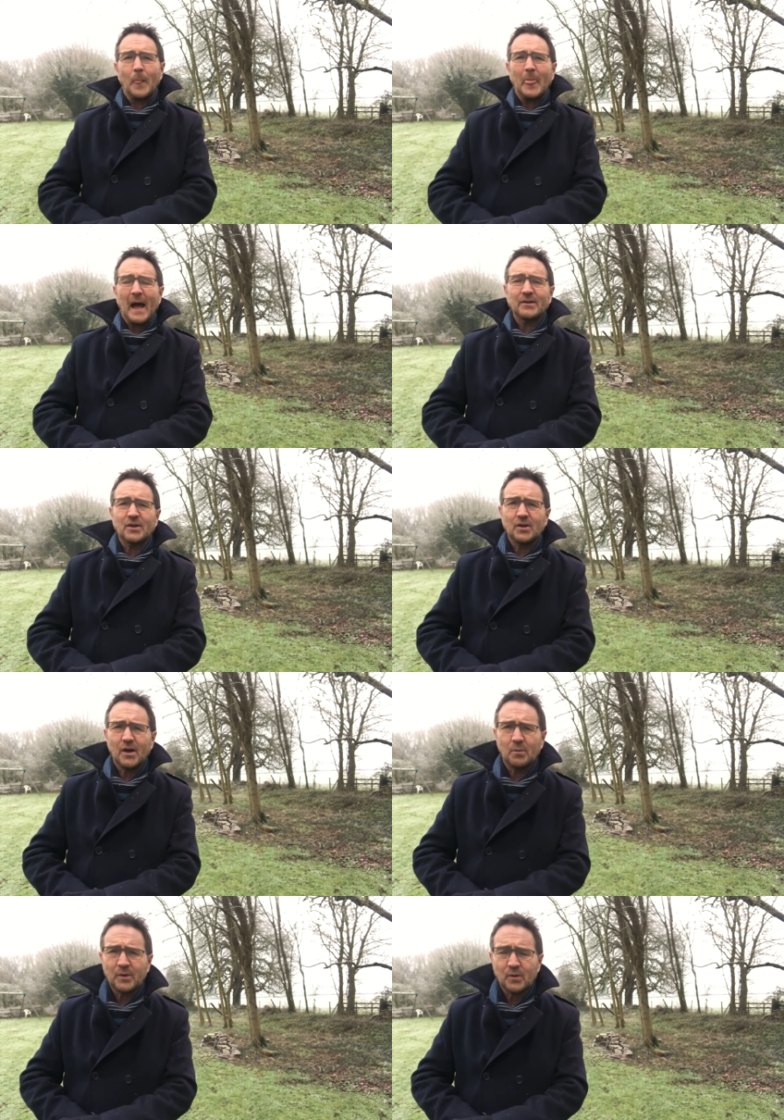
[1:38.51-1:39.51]
how did you get
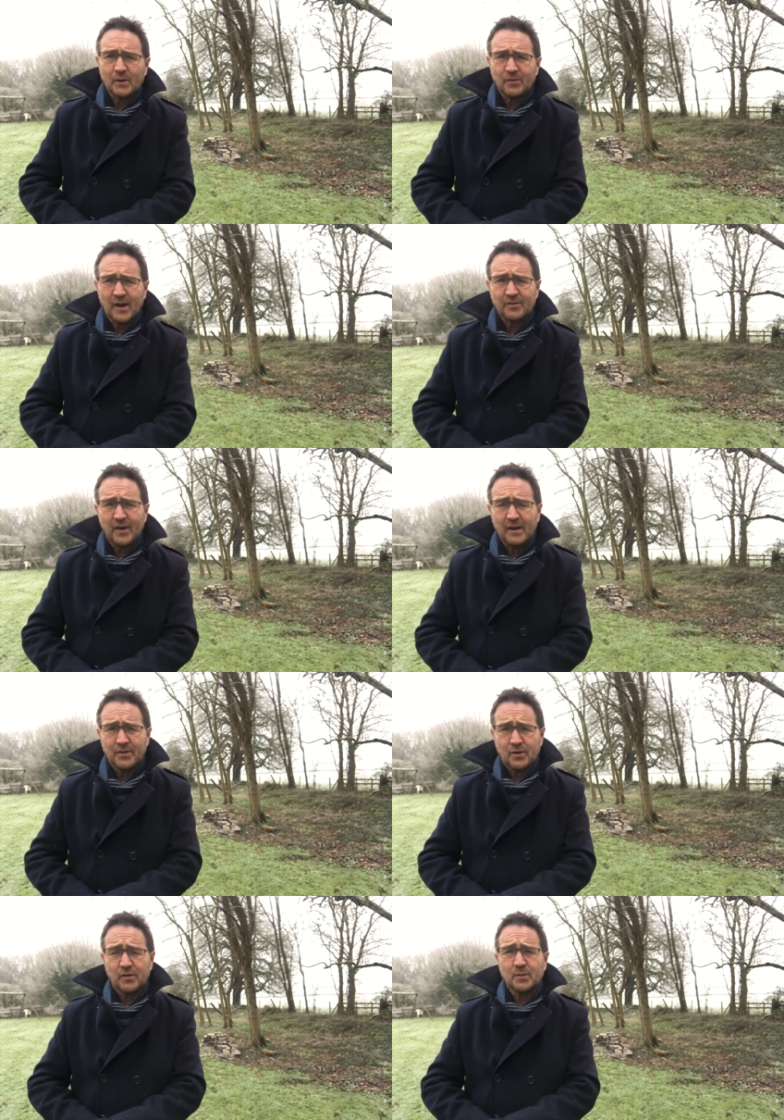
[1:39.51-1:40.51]
on with Quickfire 5, the
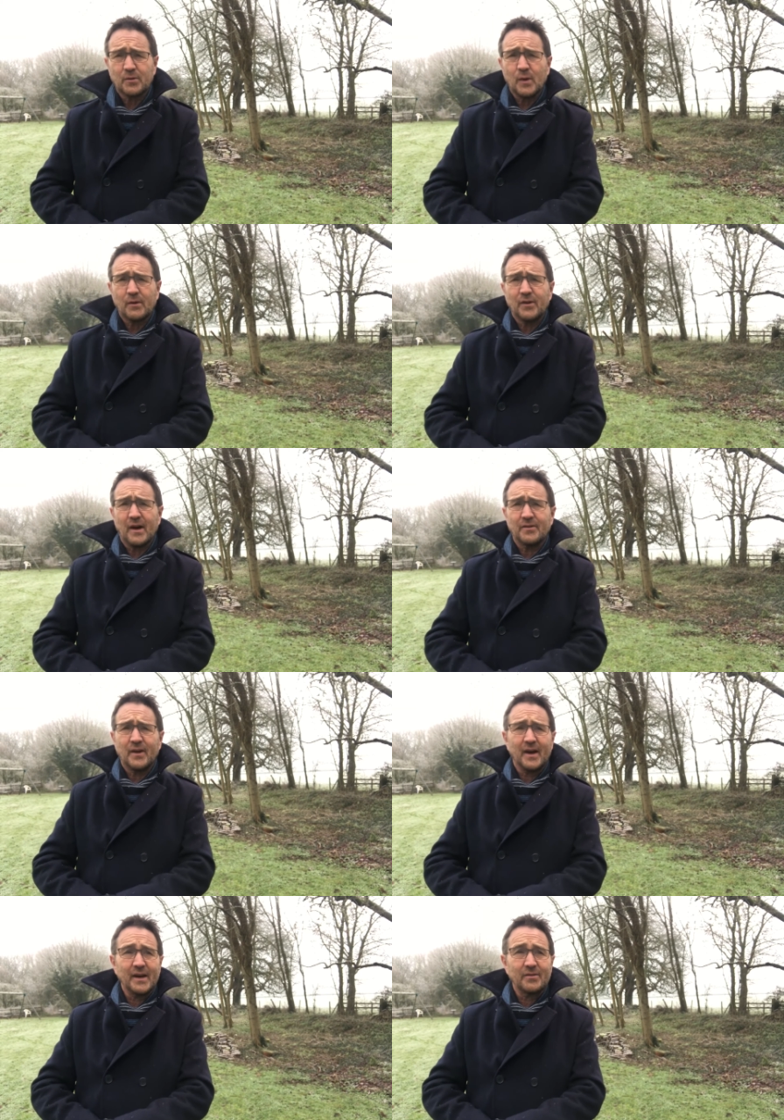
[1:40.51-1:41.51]
Christmas Quickfire
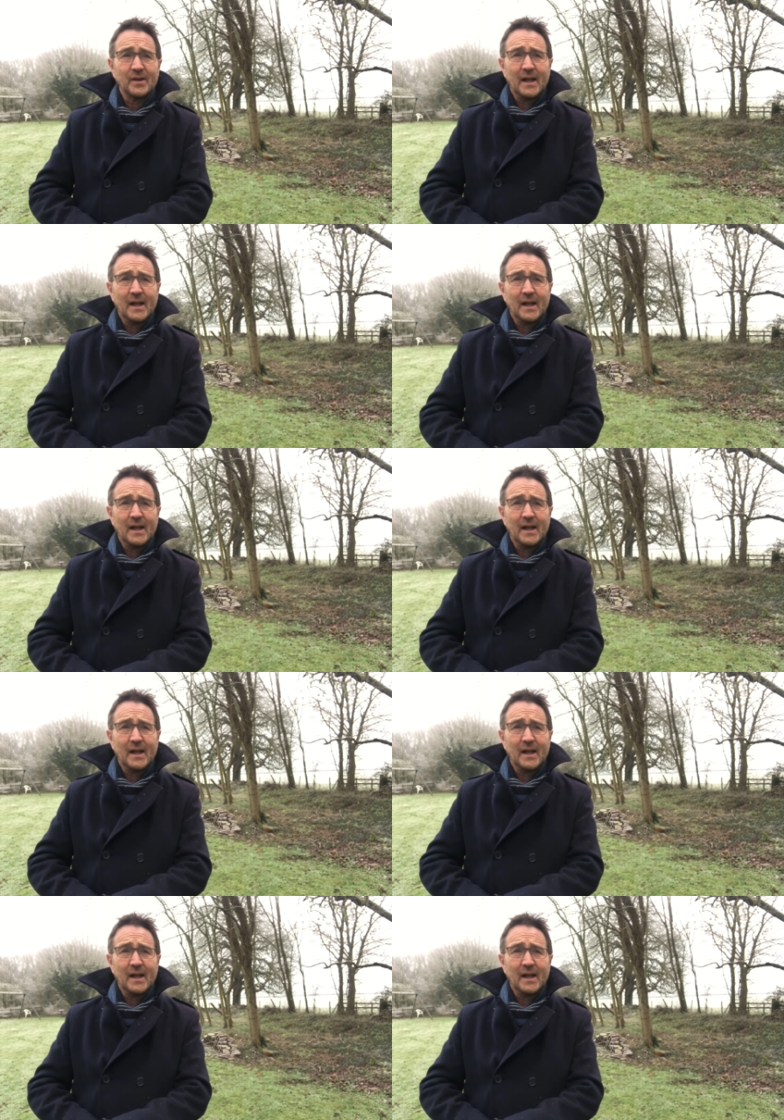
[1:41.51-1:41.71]
5?